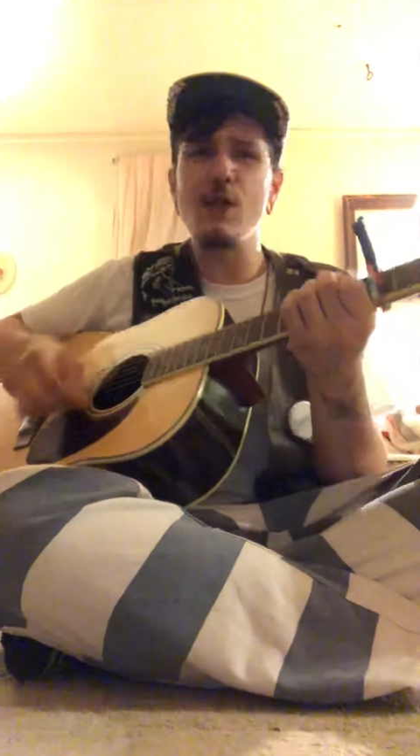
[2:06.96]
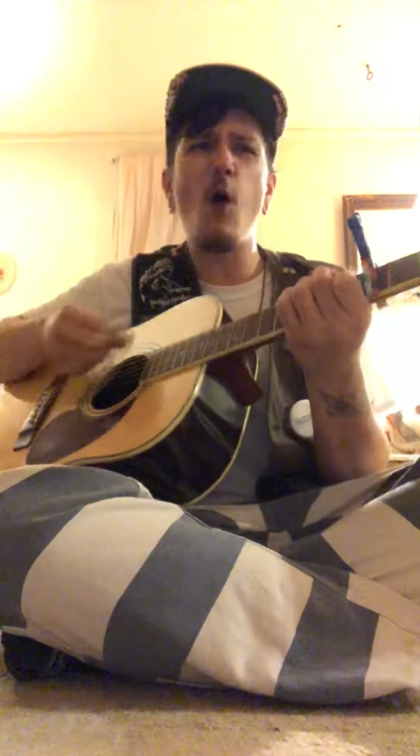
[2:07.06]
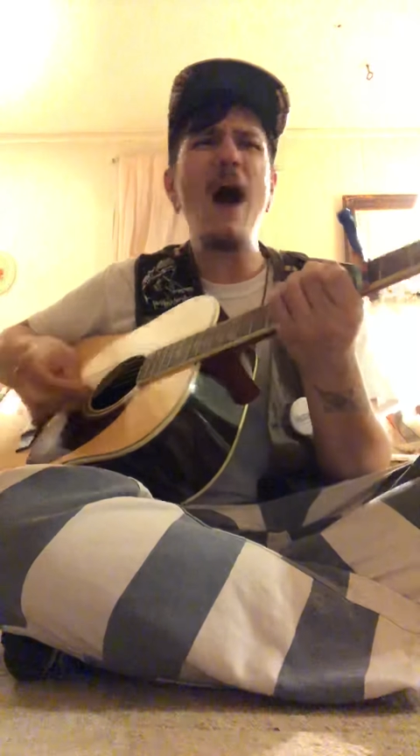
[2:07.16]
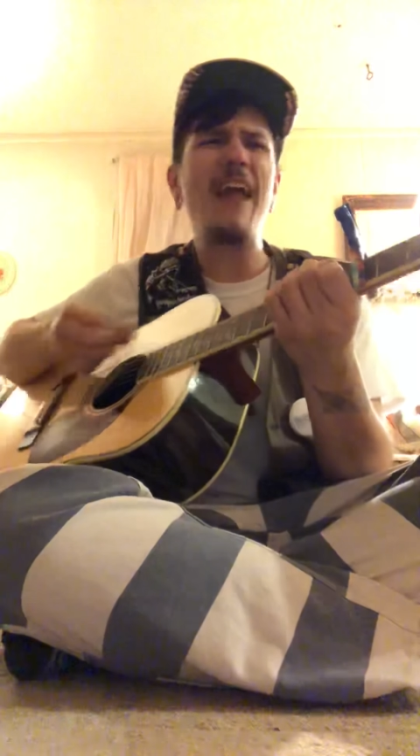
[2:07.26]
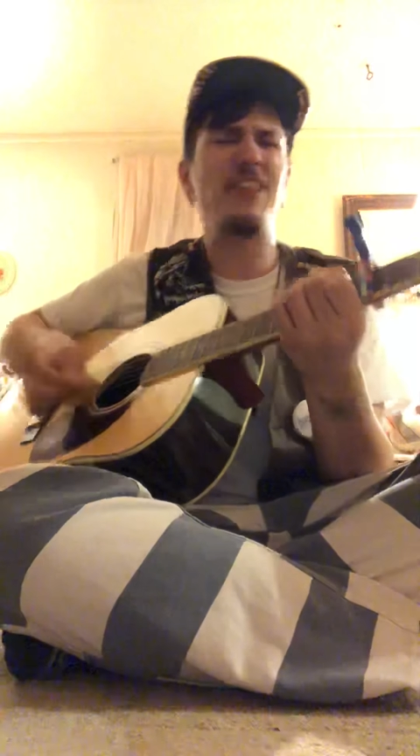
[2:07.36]

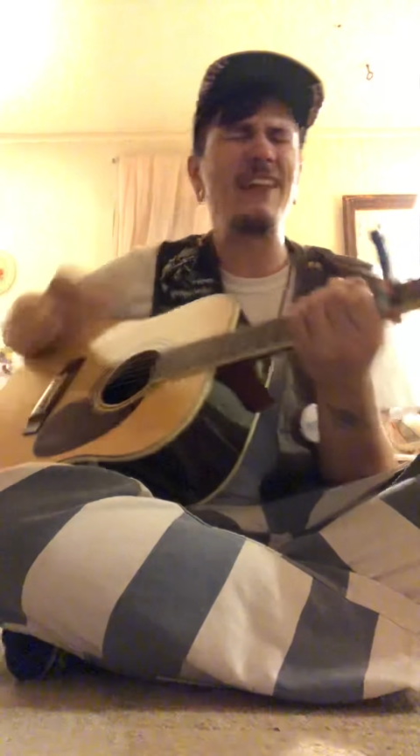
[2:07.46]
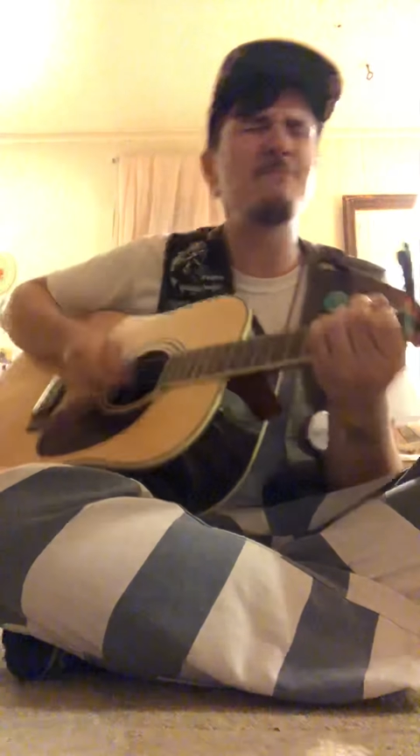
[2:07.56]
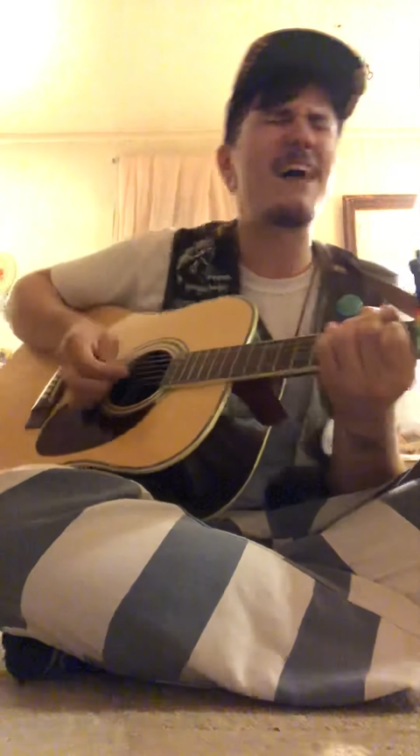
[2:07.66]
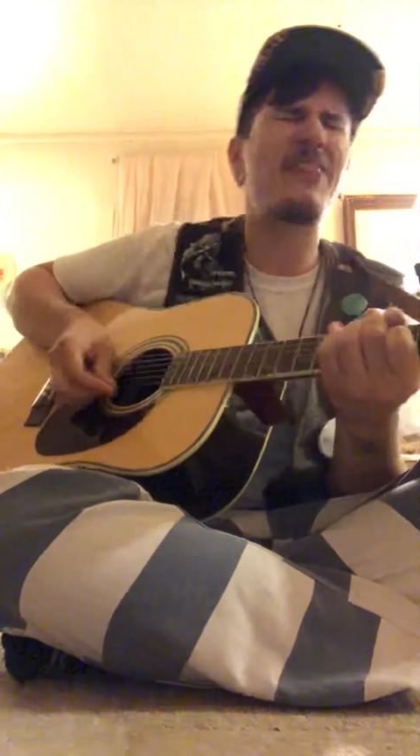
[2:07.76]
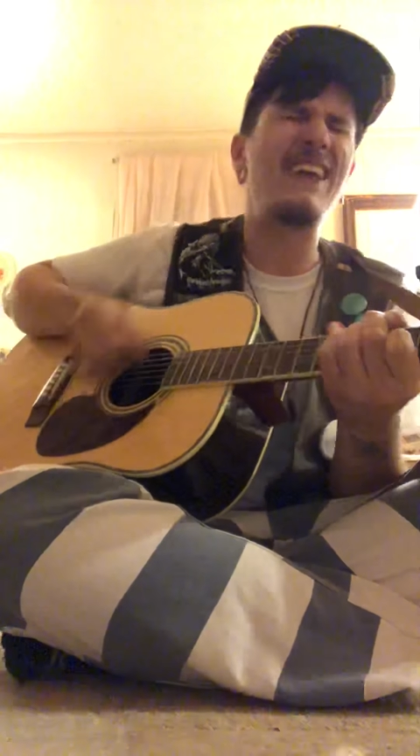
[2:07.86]
So I sit
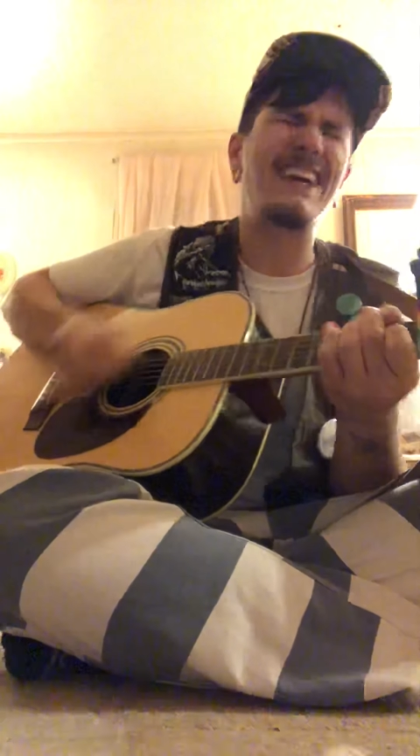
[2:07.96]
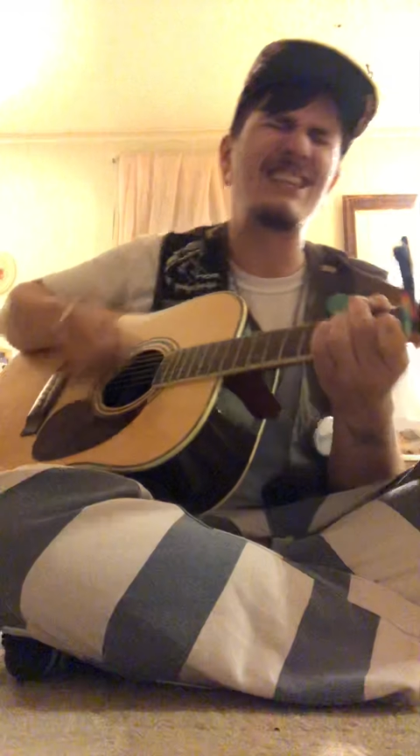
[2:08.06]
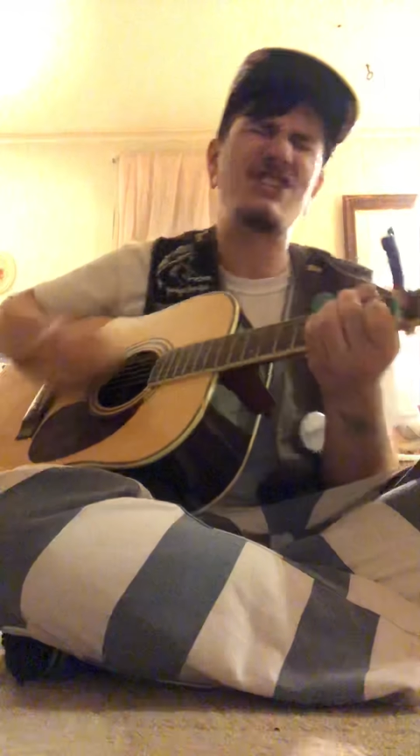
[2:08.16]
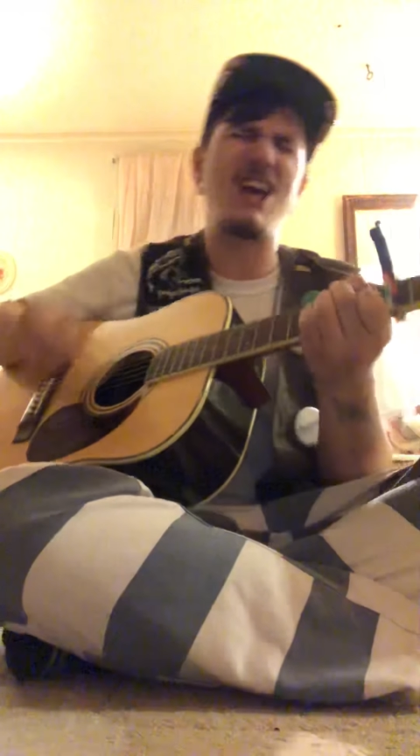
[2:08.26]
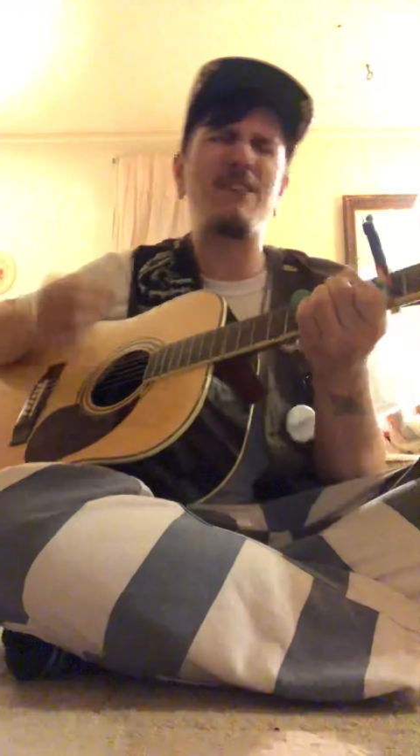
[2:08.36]
in my
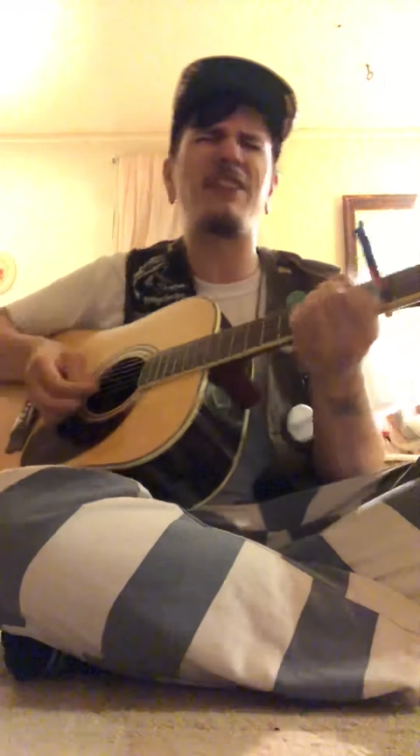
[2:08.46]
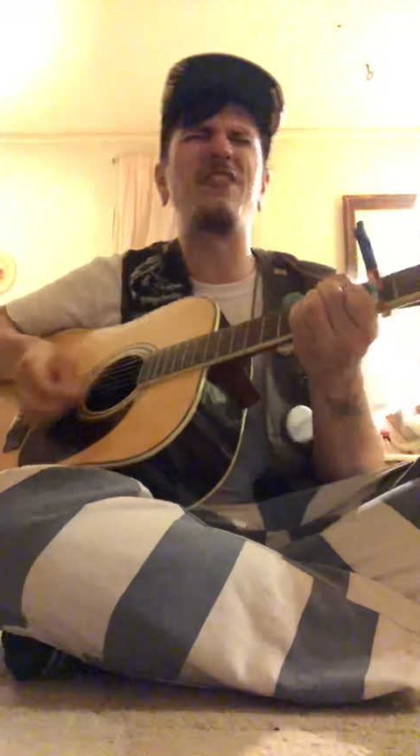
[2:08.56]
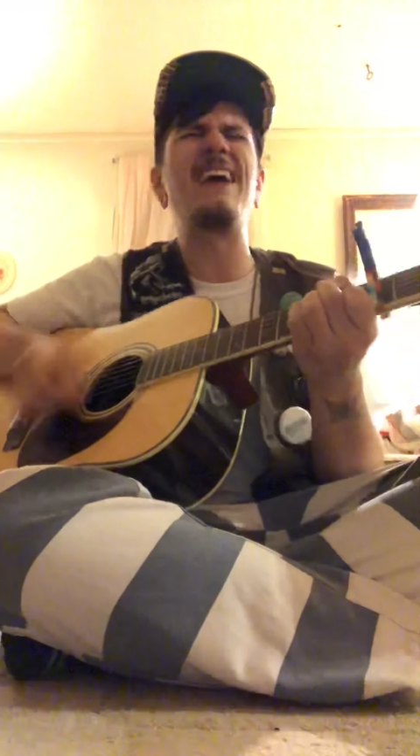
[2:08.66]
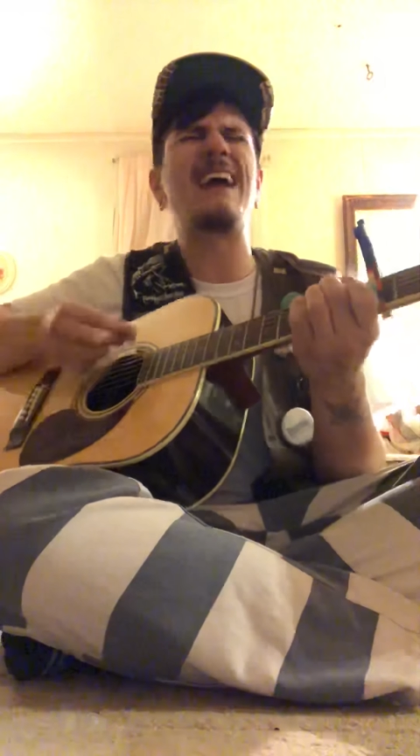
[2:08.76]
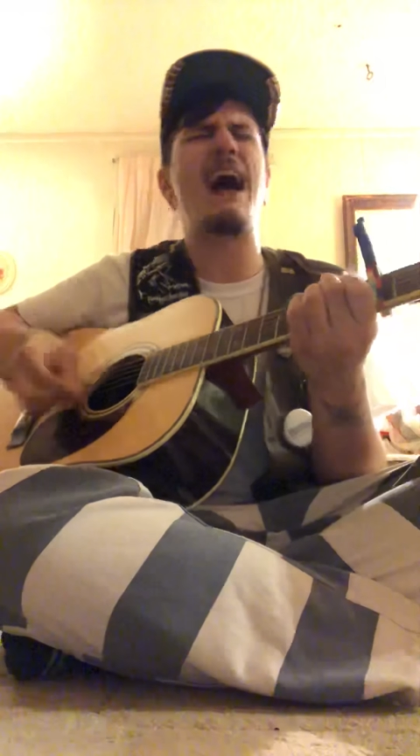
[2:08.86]
thinking chair and
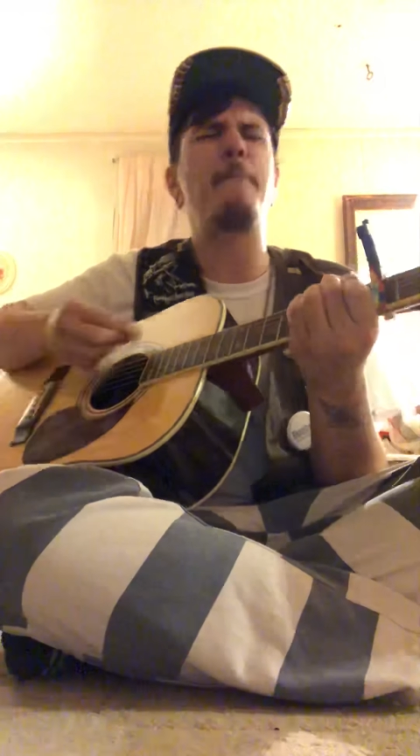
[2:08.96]
think.